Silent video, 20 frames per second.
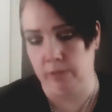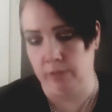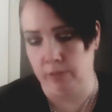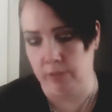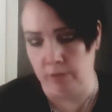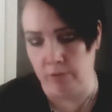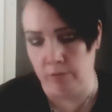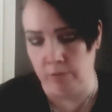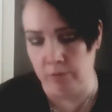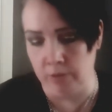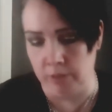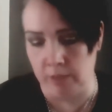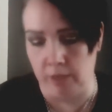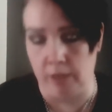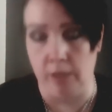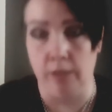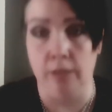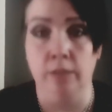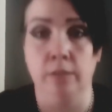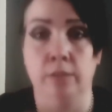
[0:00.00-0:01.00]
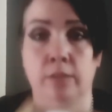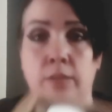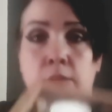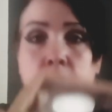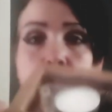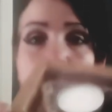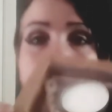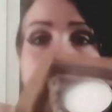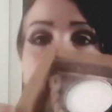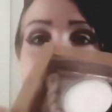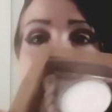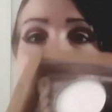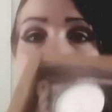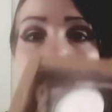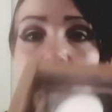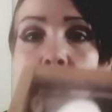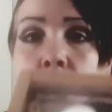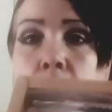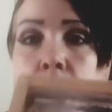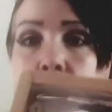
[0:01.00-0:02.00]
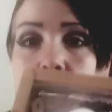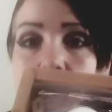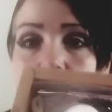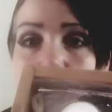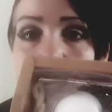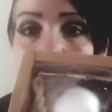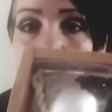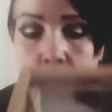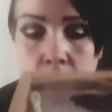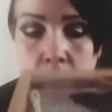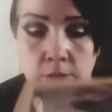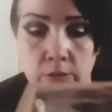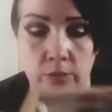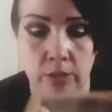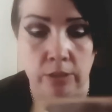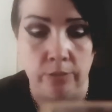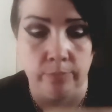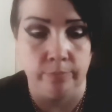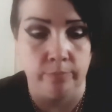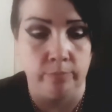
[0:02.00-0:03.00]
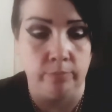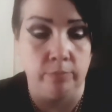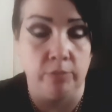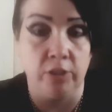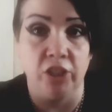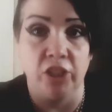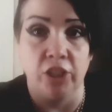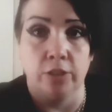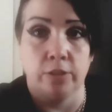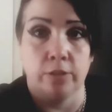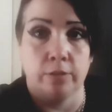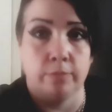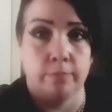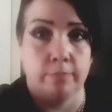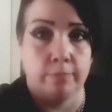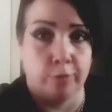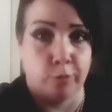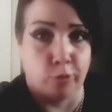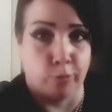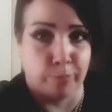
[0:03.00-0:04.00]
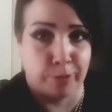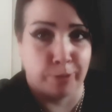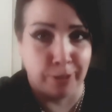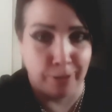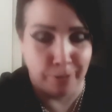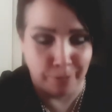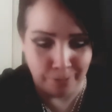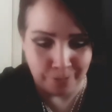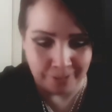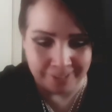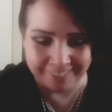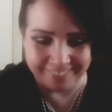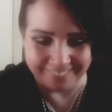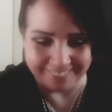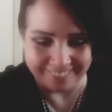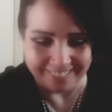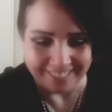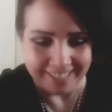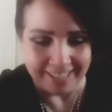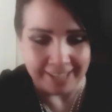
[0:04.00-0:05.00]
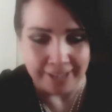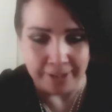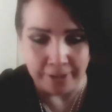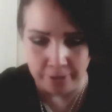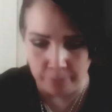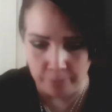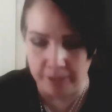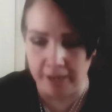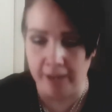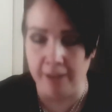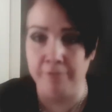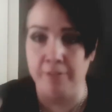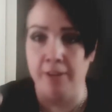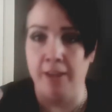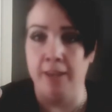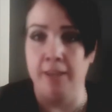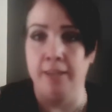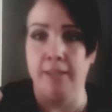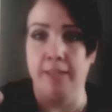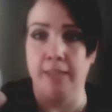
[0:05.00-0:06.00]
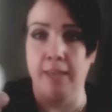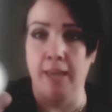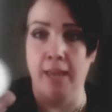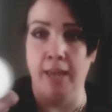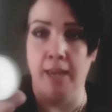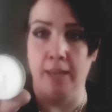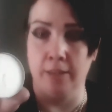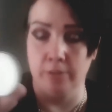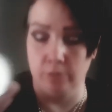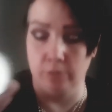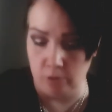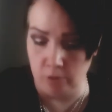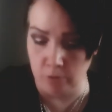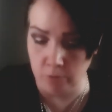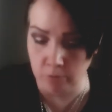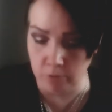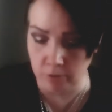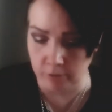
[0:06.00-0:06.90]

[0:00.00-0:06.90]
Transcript: Okay. That's what it looks like inside. Shit. Dropped it all. We have a candle.